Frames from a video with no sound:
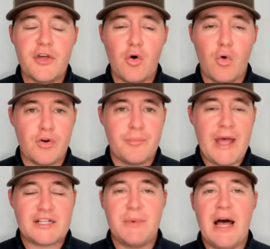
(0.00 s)
the
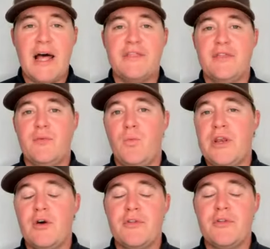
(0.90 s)
cornerback spot.
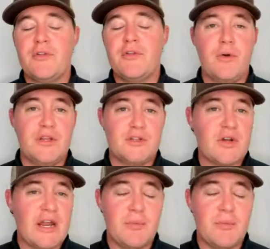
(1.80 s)
We know they're going to try to bring